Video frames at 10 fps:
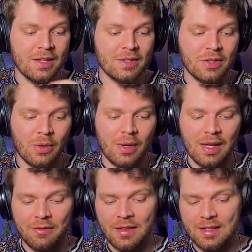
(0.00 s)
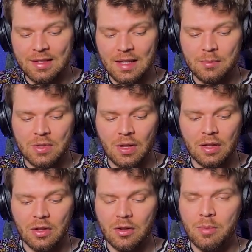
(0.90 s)
So if this seems
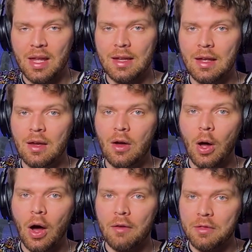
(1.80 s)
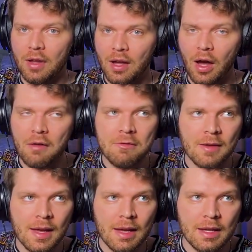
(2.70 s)
a little bit off the cuff,
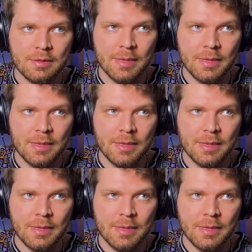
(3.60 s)
it's